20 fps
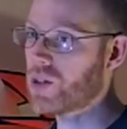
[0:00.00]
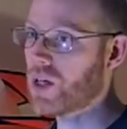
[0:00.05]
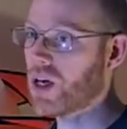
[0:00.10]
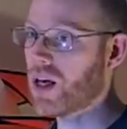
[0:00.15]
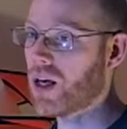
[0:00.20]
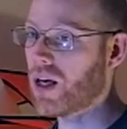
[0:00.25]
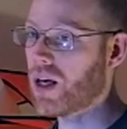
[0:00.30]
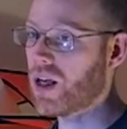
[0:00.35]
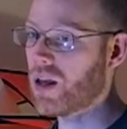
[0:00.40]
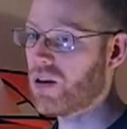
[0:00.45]

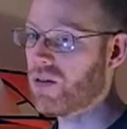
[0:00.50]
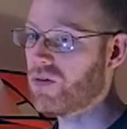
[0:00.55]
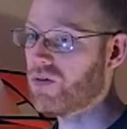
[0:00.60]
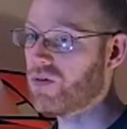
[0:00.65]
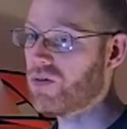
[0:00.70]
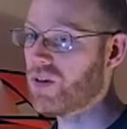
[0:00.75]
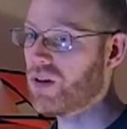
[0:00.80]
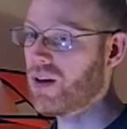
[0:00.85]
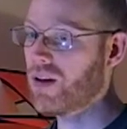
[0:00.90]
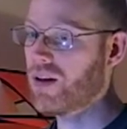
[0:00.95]
of
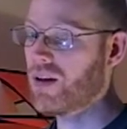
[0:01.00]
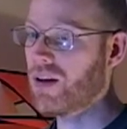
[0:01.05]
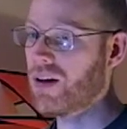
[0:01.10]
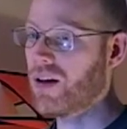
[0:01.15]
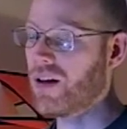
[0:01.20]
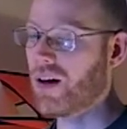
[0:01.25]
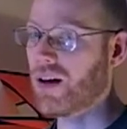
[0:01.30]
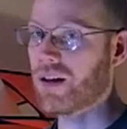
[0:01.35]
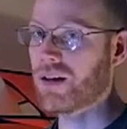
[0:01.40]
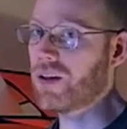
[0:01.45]

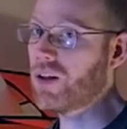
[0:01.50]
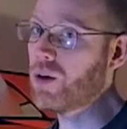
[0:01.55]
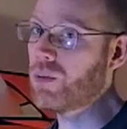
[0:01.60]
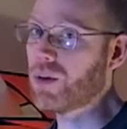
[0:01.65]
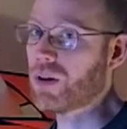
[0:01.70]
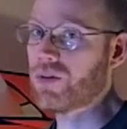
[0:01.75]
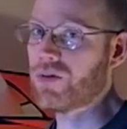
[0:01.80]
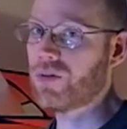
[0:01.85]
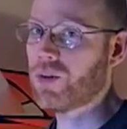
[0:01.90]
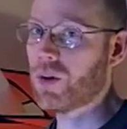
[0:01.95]
a cubic
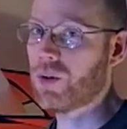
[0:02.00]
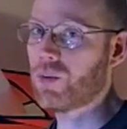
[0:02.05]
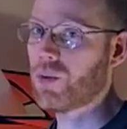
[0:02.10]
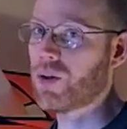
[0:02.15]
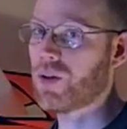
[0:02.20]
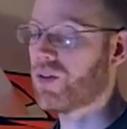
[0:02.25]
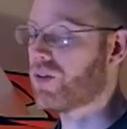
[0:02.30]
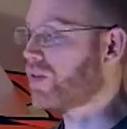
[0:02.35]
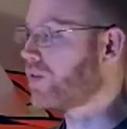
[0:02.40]
foot worth of